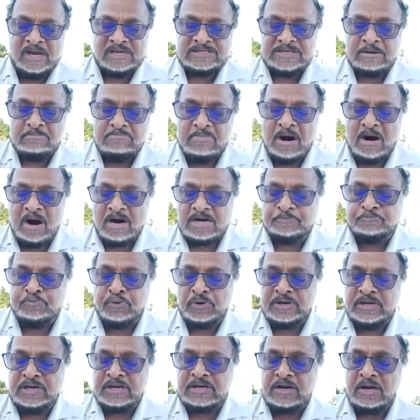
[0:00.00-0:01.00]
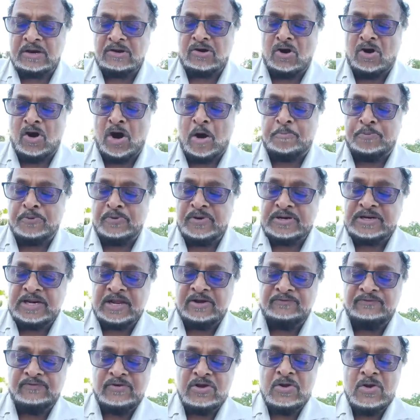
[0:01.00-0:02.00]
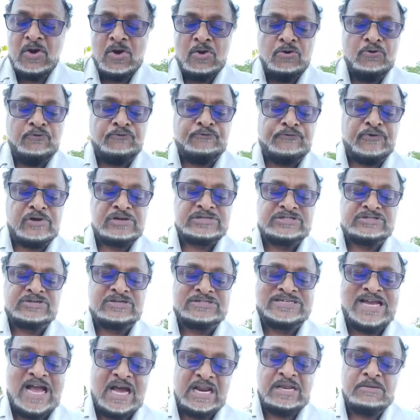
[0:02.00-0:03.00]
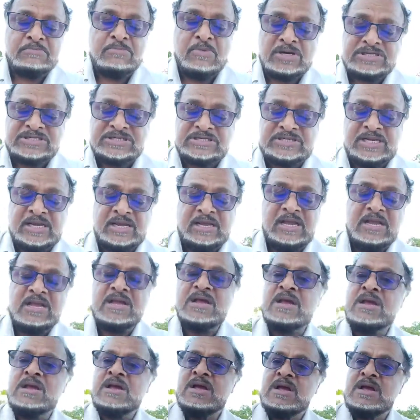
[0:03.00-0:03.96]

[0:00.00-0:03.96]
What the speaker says: as a marked political operative who fosters animosity